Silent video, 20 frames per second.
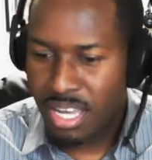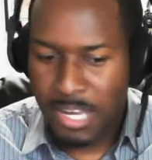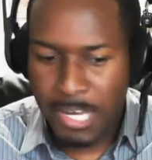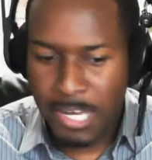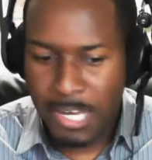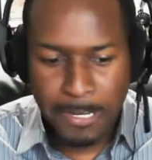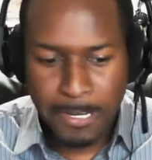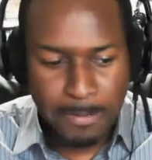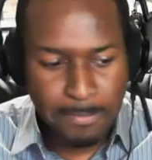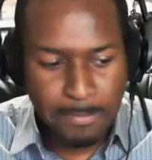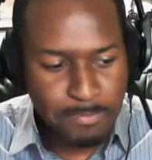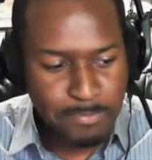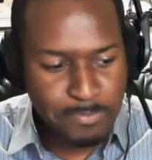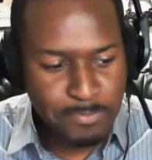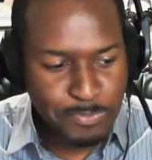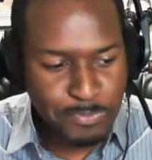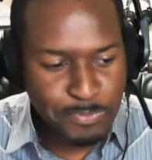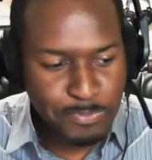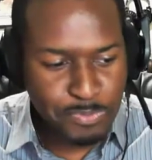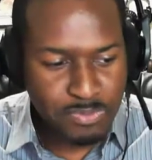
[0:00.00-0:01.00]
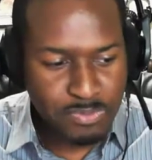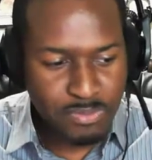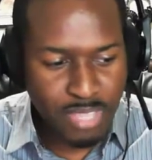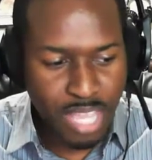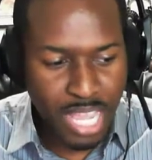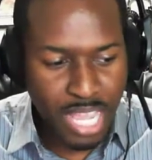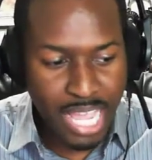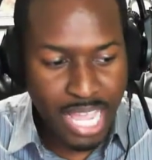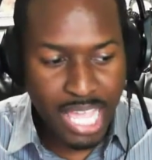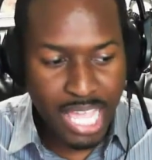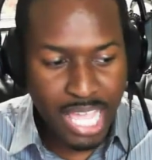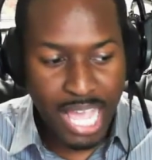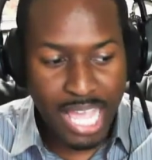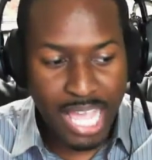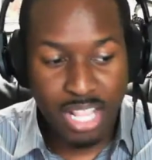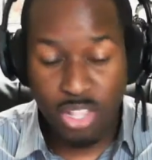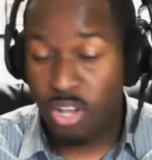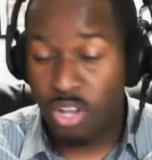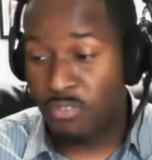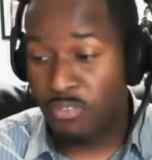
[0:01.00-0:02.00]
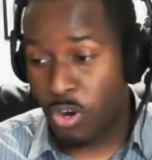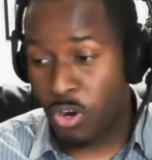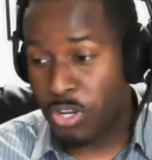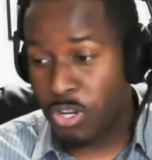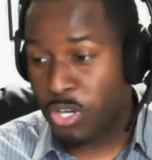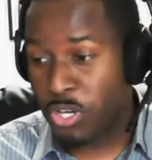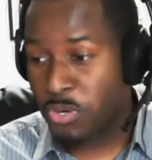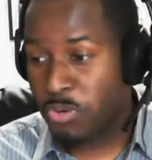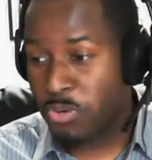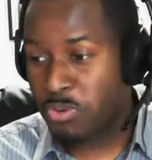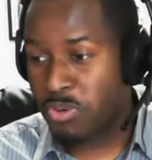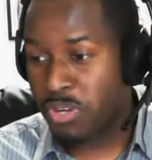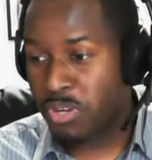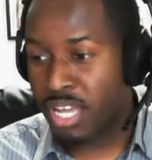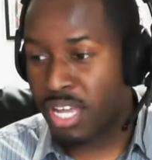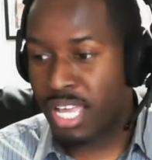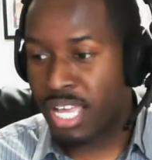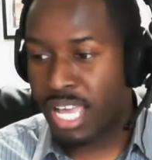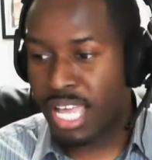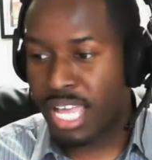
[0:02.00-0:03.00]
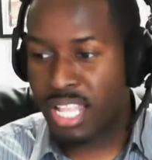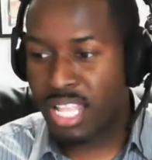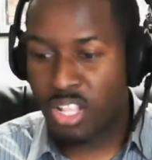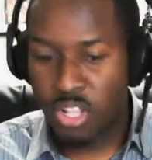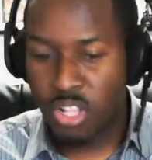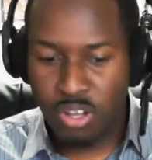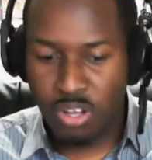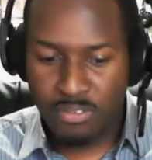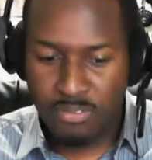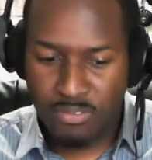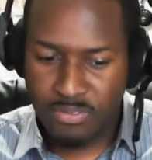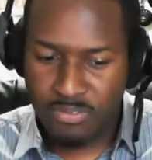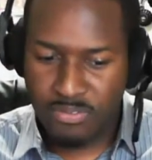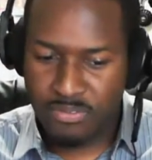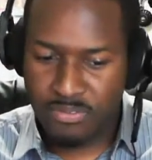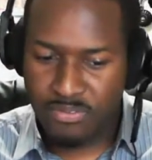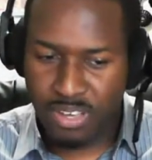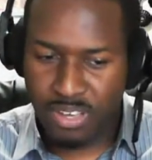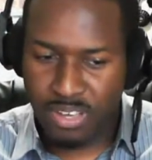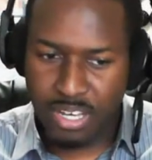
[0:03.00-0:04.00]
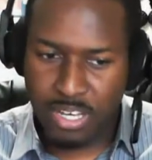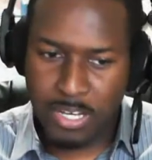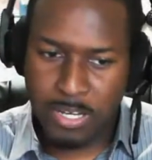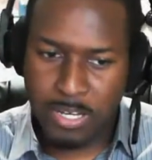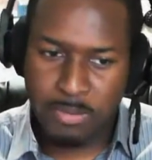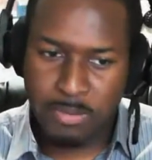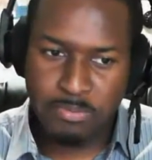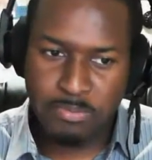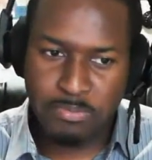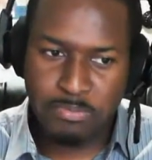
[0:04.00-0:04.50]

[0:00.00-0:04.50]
Um, I love audio. I love I